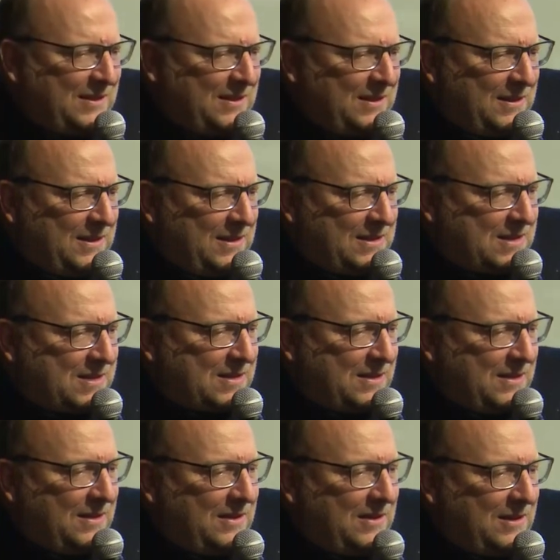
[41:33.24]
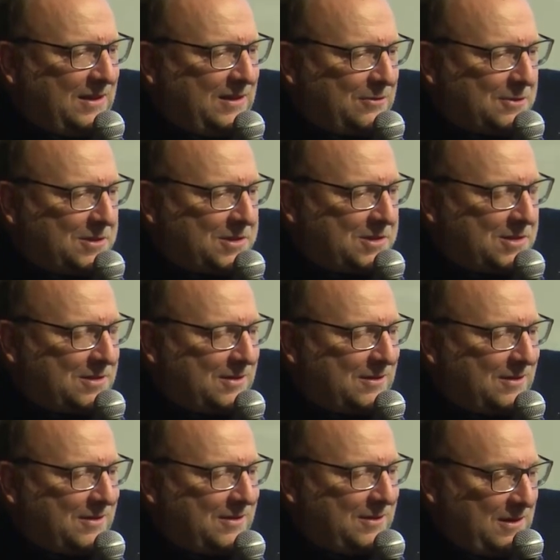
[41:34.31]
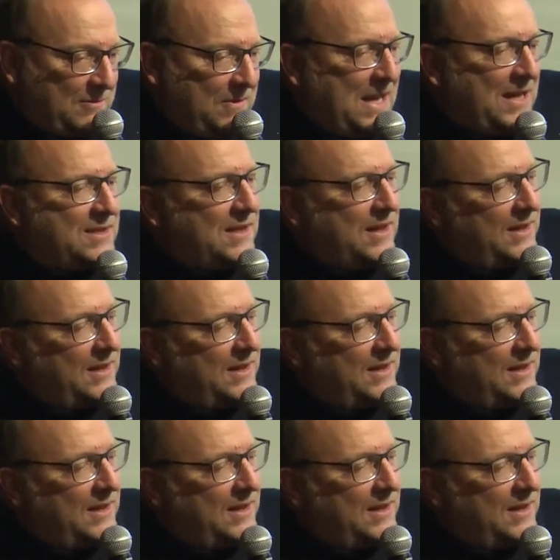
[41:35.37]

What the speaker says: it was amazing,